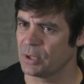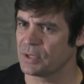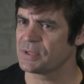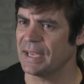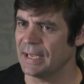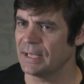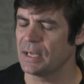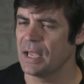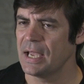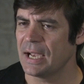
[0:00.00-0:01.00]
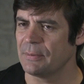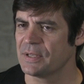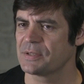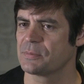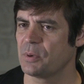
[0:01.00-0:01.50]
Because can't I mean,
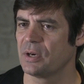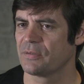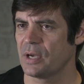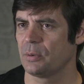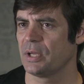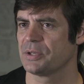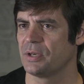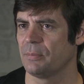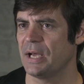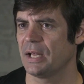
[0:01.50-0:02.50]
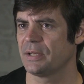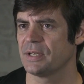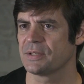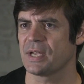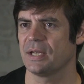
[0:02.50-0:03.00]
this is part of coalitional
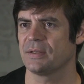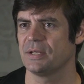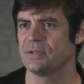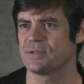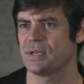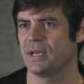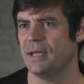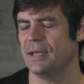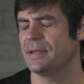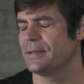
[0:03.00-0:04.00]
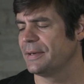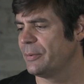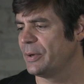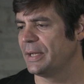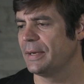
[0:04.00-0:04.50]
politics. Can't they just say, hey, you
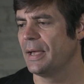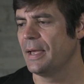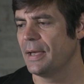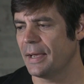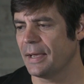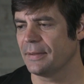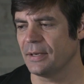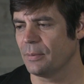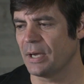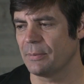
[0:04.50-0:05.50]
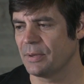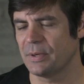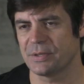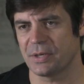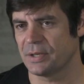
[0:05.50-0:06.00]
know what? uh, the Obama
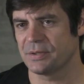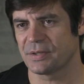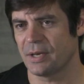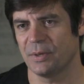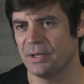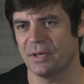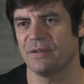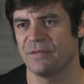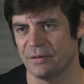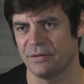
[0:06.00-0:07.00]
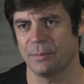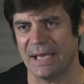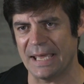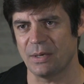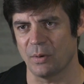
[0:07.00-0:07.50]
administration is going to be, you're going to vote for
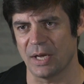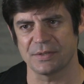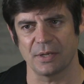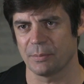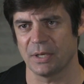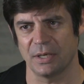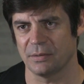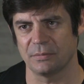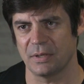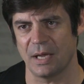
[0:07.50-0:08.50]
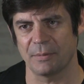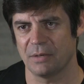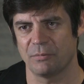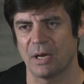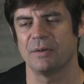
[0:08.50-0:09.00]
me anyway, so I'm going to, I'm going
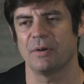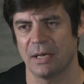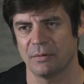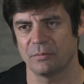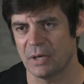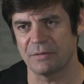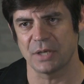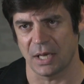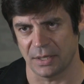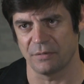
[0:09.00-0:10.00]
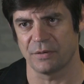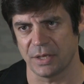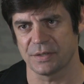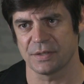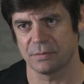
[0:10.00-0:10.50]
to run roughshod over
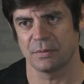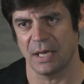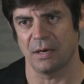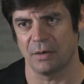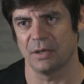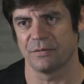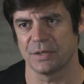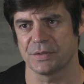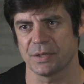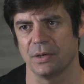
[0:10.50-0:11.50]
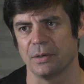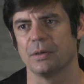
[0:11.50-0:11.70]
this area of concern.